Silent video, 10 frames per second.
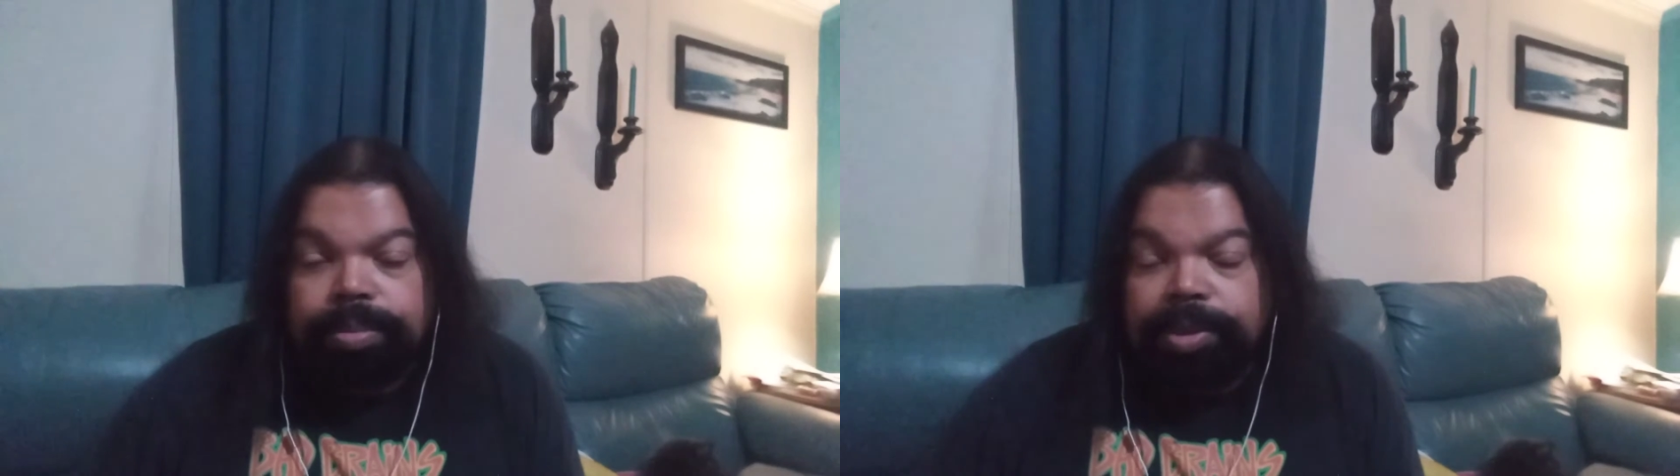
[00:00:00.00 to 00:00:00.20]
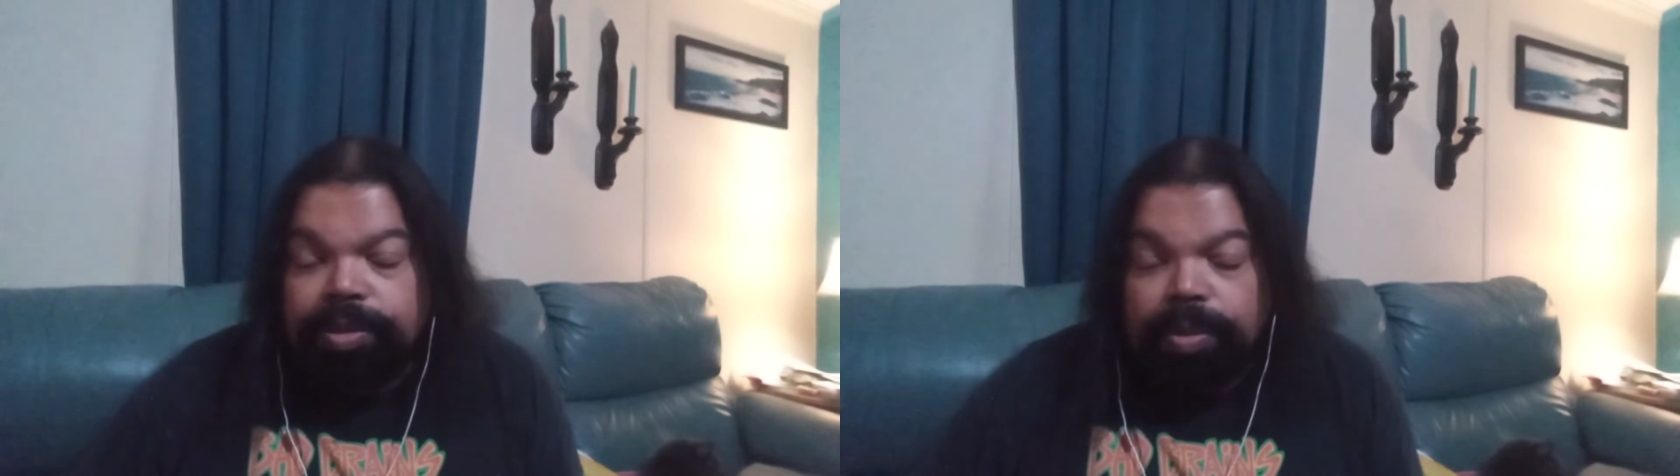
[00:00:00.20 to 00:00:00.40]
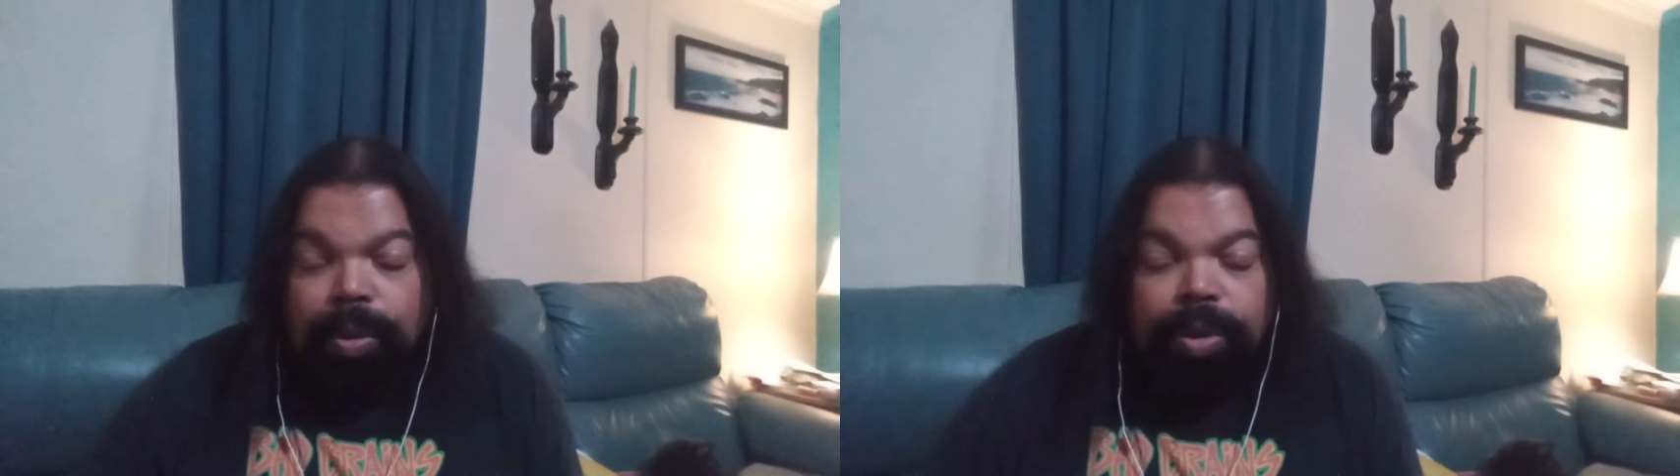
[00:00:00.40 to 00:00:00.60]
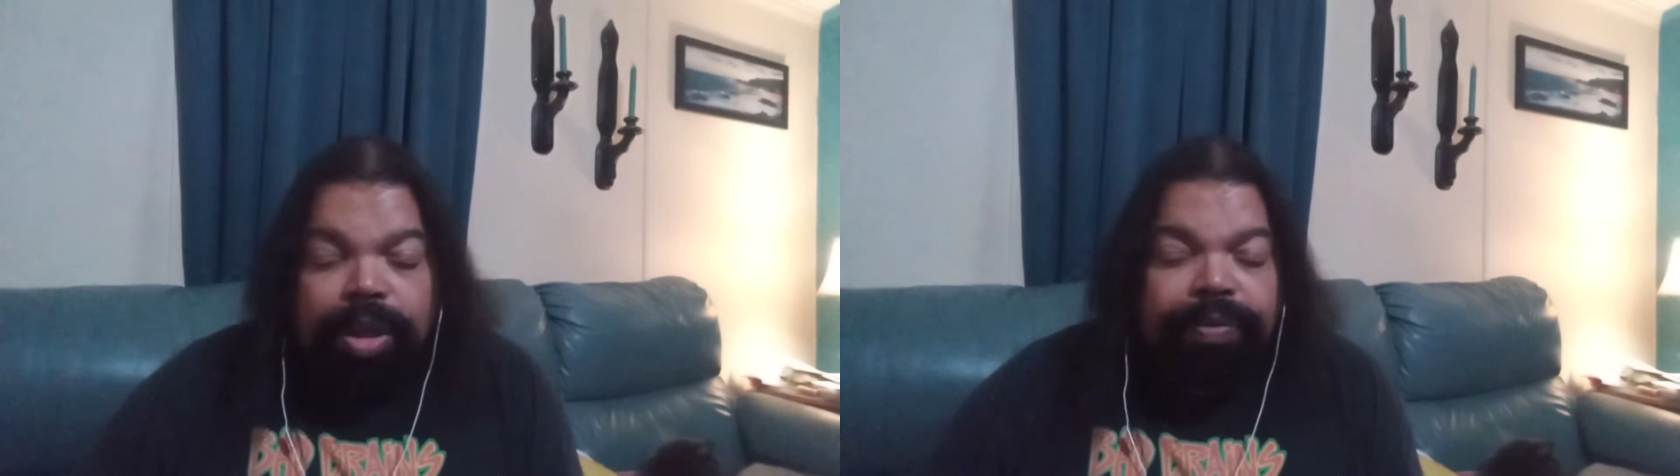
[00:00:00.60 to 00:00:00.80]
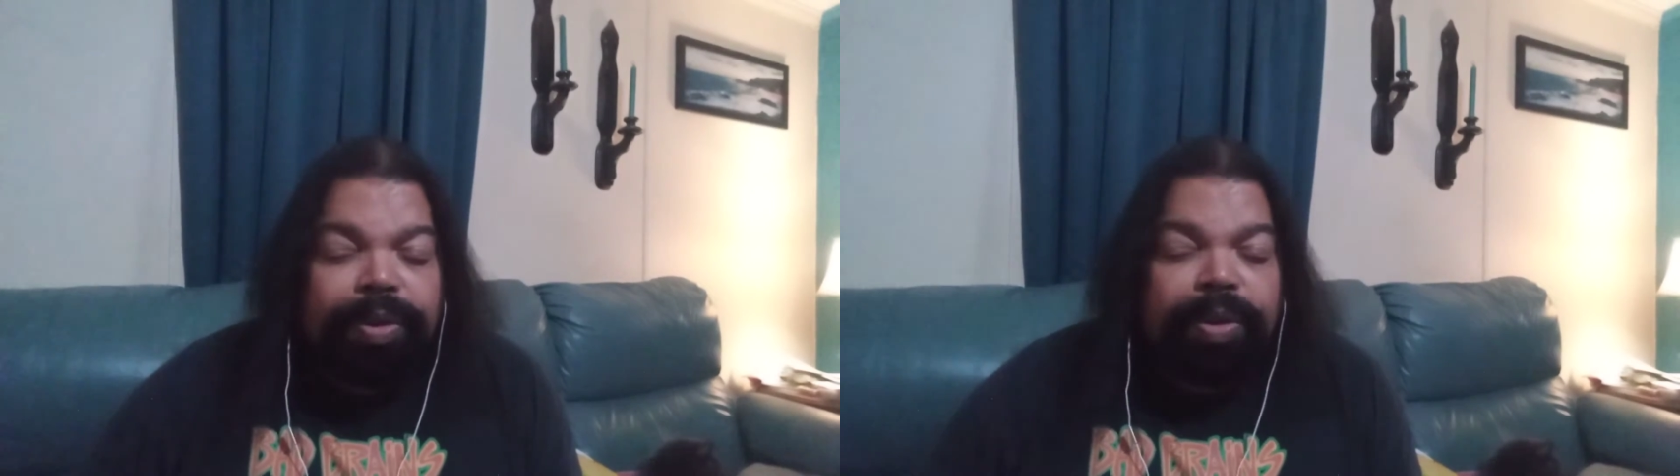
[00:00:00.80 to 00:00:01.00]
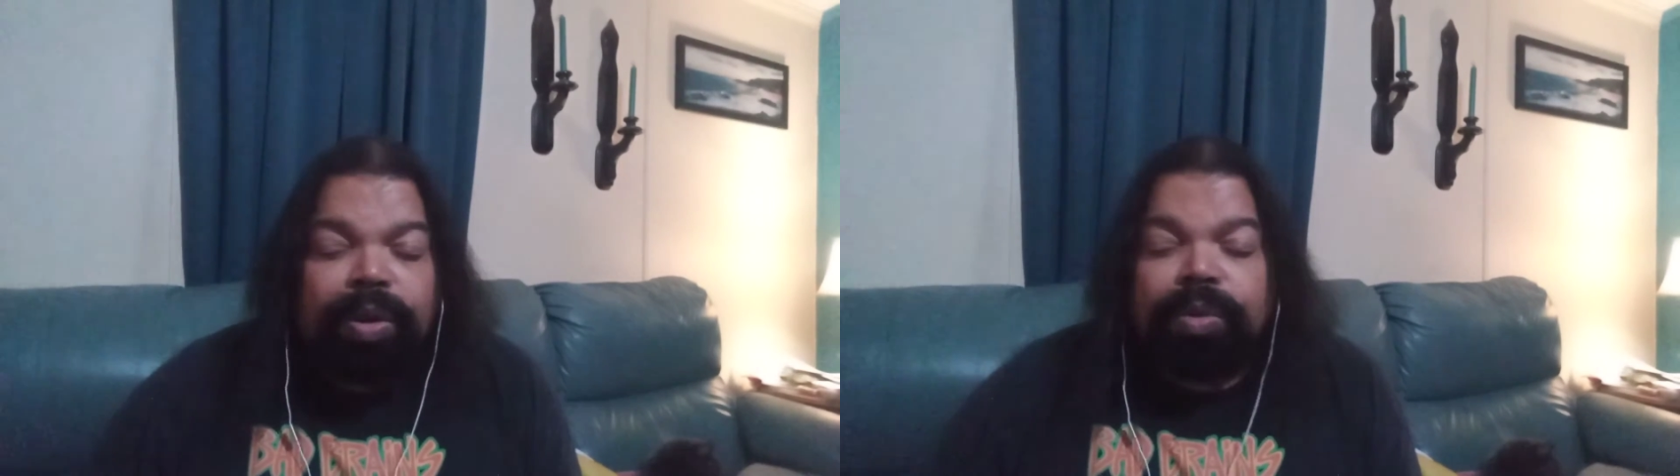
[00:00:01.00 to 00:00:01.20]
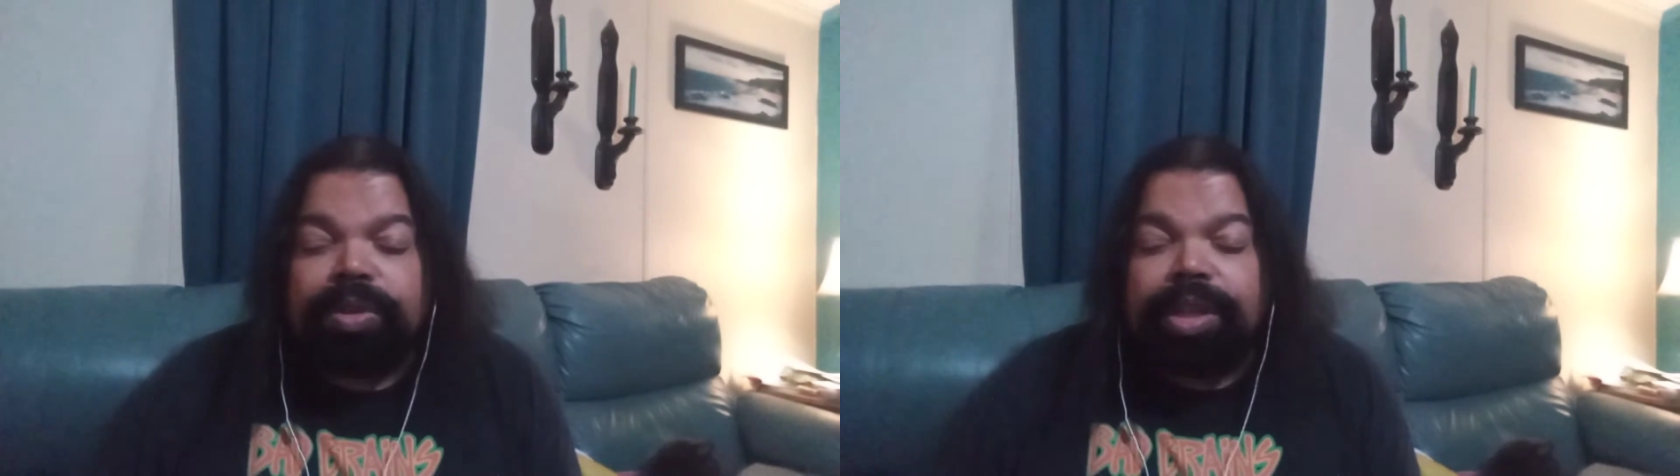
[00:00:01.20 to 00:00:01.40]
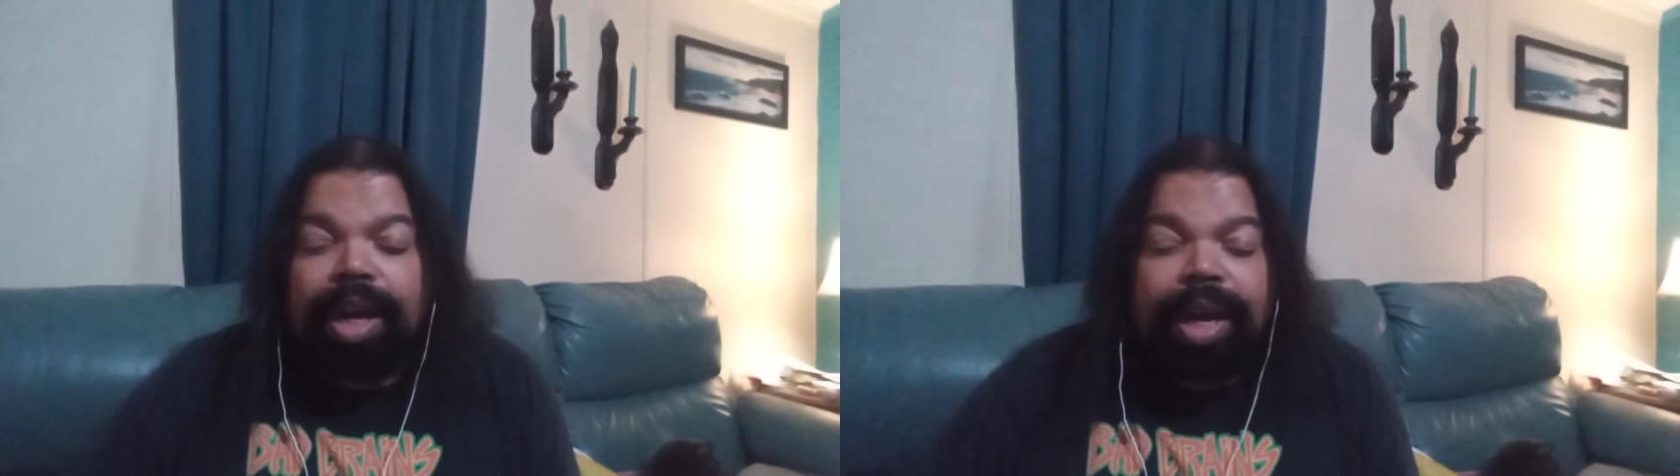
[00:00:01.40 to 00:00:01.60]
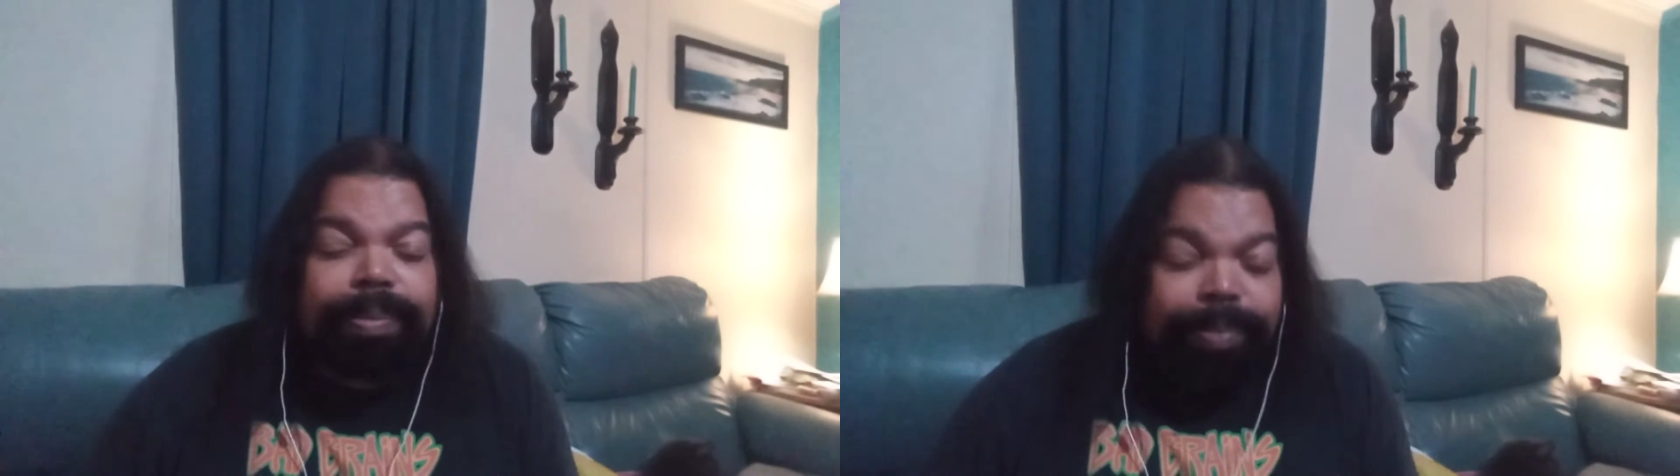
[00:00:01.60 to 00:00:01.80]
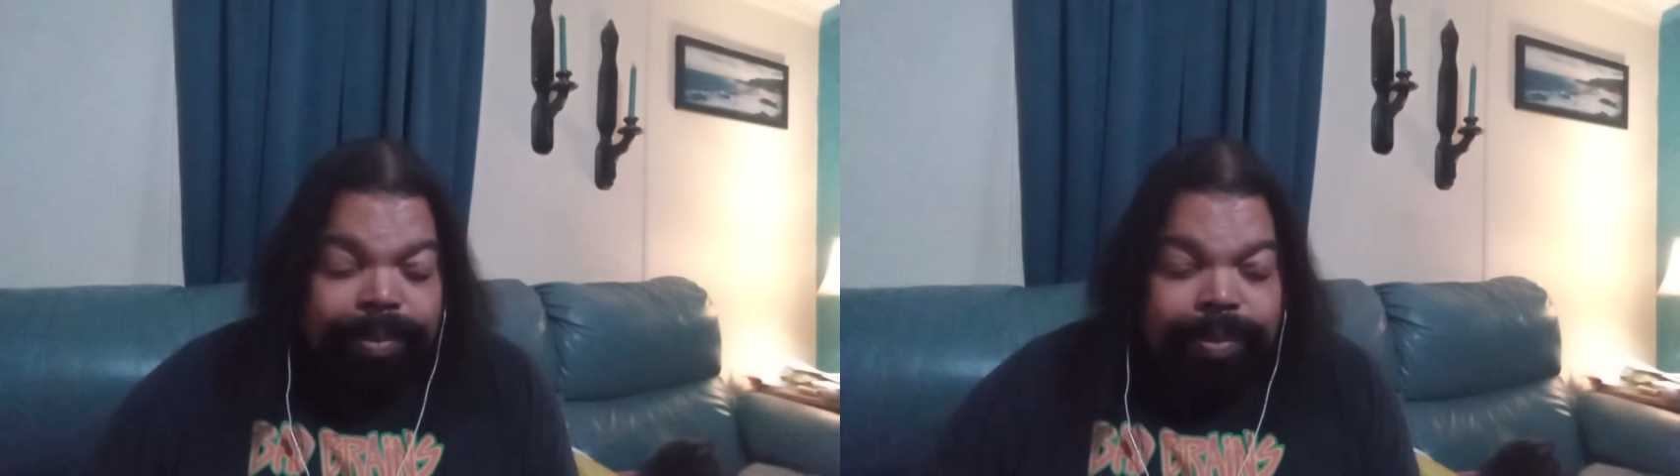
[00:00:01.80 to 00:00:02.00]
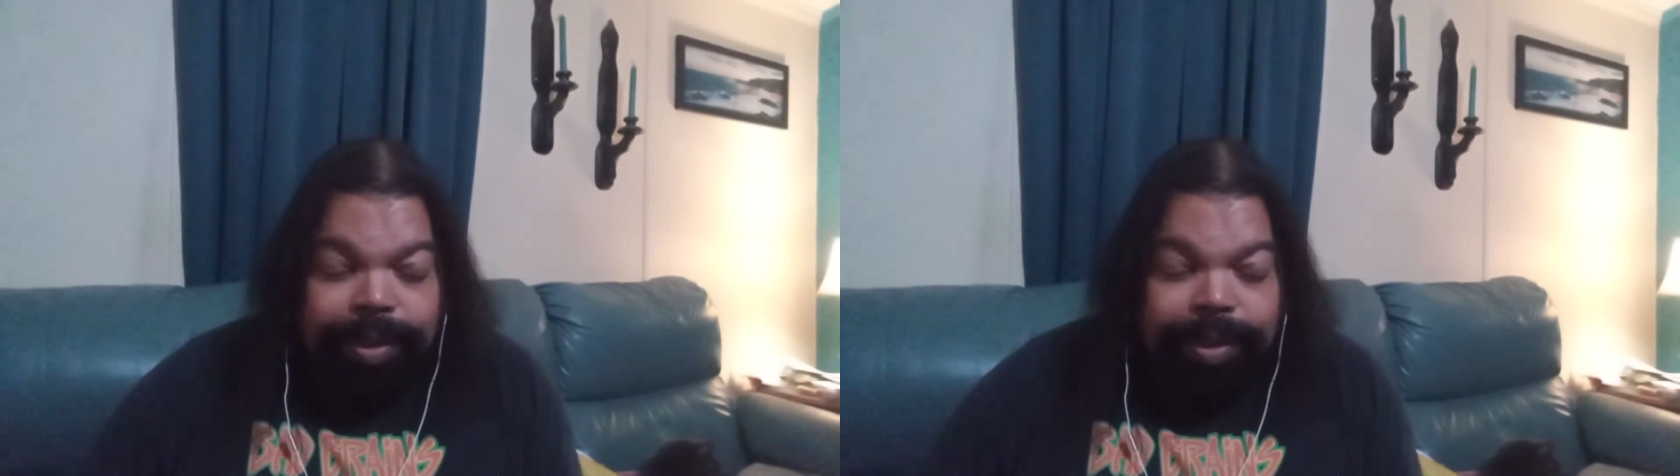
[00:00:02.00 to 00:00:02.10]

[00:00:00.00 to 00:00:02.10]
Miss Rona, if you don't stop.